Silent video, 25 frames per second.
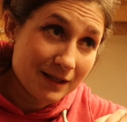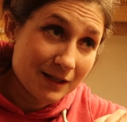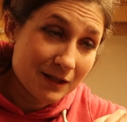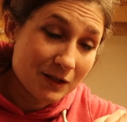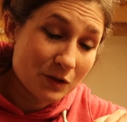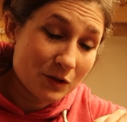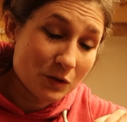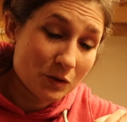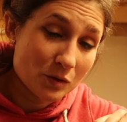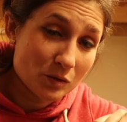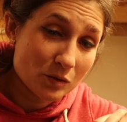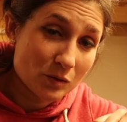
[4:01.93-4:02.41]

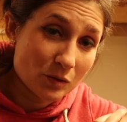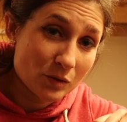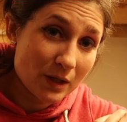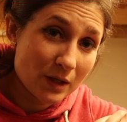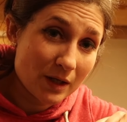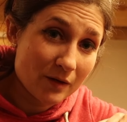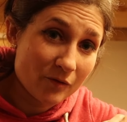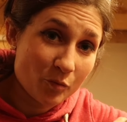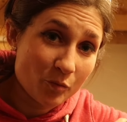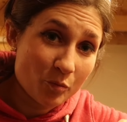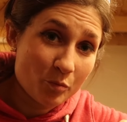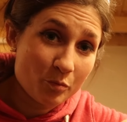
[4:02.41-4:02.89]
So
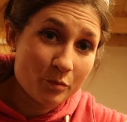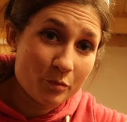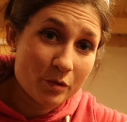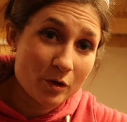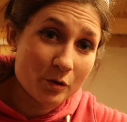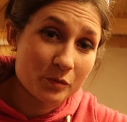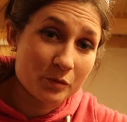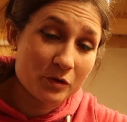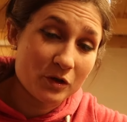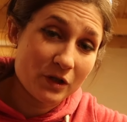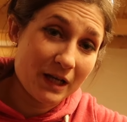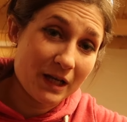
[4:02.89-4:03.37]
I've
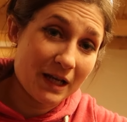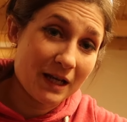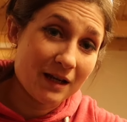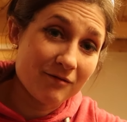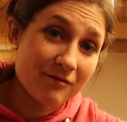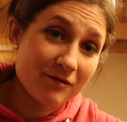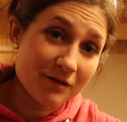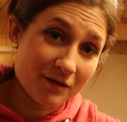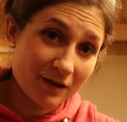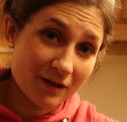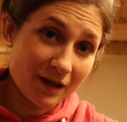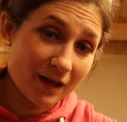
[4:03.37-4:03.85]
popped you
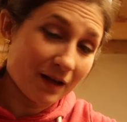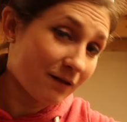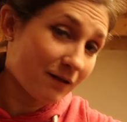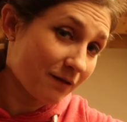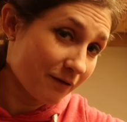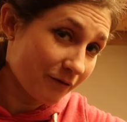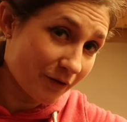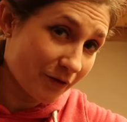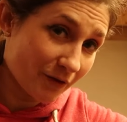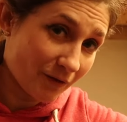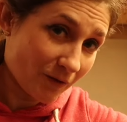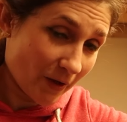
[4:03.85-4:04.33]
here at the end
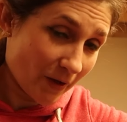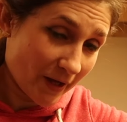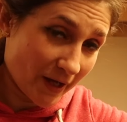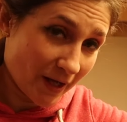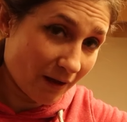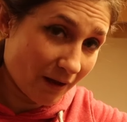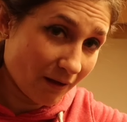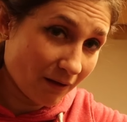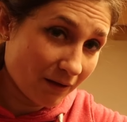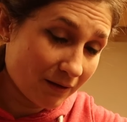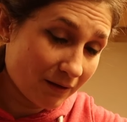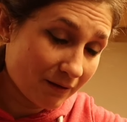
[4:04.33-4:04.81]
of the
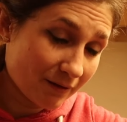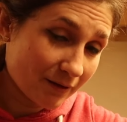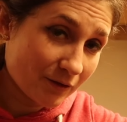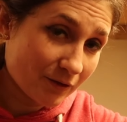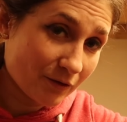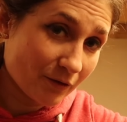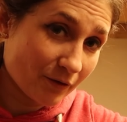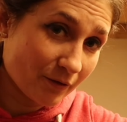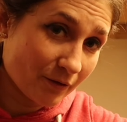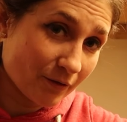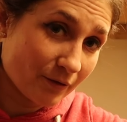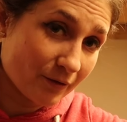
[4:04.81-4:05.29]
lathe
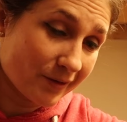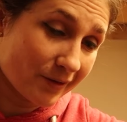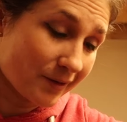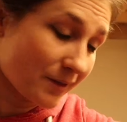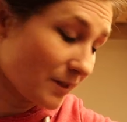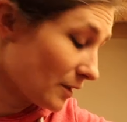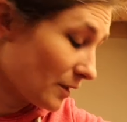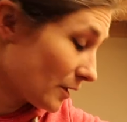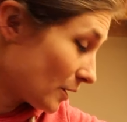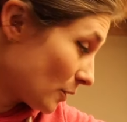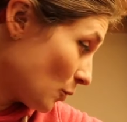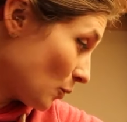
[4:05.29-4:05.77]
so that
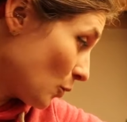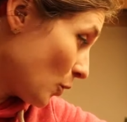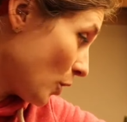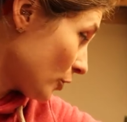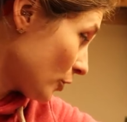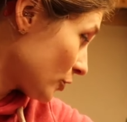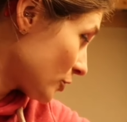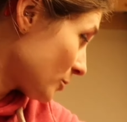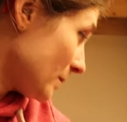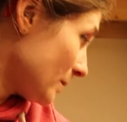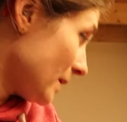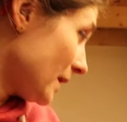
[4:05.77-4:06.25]
you can
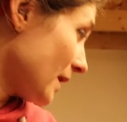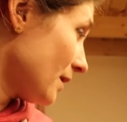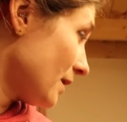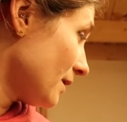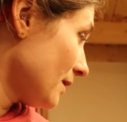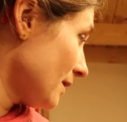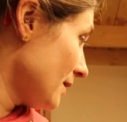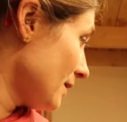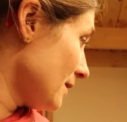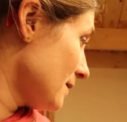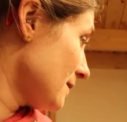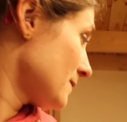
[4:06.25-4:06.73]
watch me
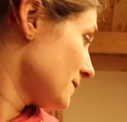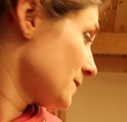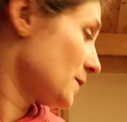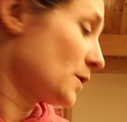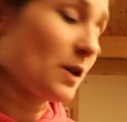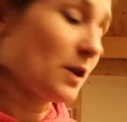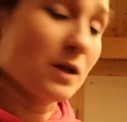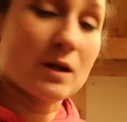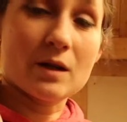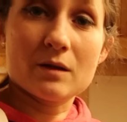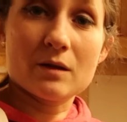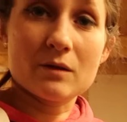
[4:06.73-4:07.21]

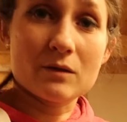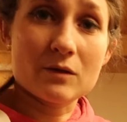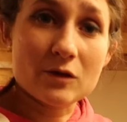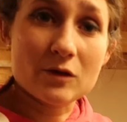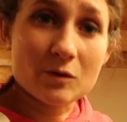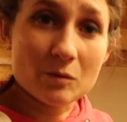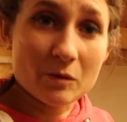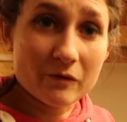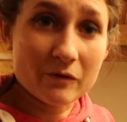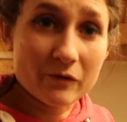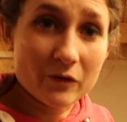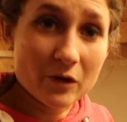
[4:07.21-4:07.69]
turn
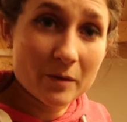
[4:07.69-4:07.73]
some of